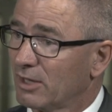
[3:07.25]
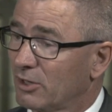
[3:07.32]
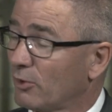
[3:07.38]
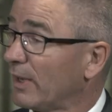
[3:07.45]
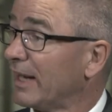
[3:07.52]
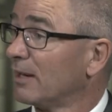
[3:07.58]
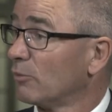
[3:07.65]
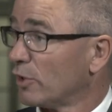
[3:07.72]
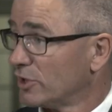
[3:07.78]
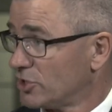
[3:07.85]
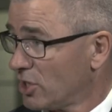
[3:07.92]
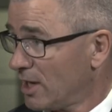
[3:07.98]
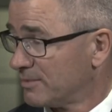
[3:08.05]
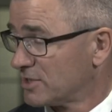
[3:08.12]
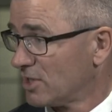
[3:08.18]
creating more
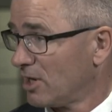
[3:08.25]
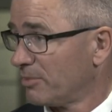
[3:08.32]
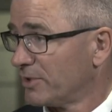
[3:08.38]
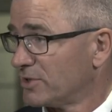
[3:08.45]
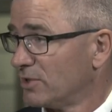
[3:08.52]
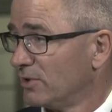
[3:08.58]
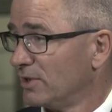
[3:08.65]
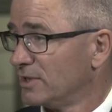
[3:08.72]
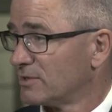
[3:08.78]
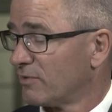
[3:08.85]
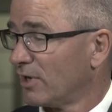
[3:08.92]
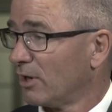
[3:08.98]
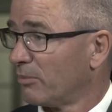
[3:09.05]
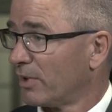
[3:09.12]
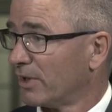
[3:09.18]
jobs and opportunities
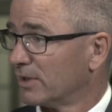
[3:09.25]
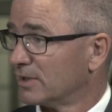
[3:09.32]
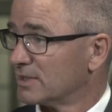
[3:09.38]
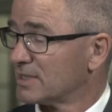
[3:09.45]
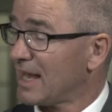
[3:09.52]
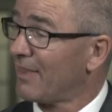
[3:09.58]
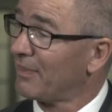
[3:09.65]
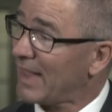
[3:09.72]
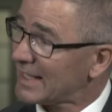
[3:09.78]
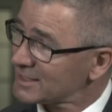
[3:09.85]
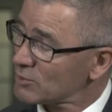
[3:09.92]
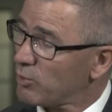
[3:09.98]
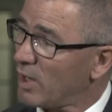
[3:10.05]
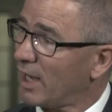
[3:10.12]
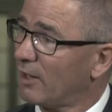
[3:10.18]
for Albertans, and
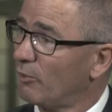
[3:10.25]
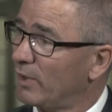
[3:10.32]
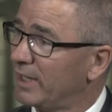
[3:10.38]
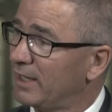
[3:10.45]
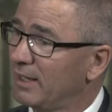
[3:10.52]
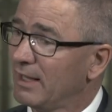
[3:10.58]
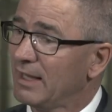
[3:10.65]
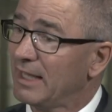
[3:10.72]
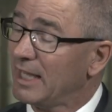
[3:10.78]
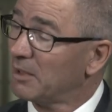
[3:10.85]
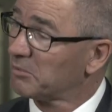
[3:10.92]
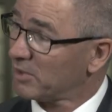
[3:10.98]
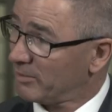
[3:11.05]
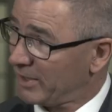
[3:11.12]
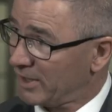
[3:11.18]
that's why we
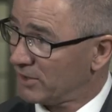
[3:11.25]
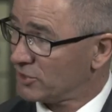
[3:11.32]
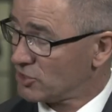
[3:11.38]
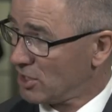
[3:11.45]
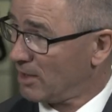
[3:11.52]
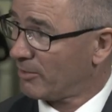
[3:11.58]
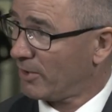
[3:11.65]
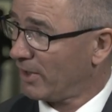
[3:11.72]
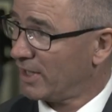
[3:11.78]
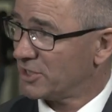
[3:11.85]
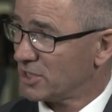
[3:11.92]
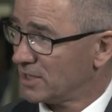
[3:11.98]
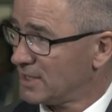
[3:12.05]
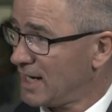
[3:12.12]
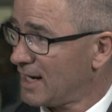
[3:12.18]
implemented the job
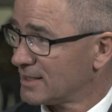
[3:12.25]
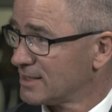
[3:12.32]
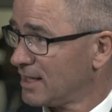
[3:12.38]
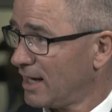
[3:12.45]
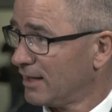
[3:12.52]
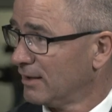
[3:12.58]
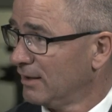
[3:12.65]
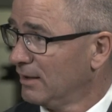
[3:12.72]
creation tax cut.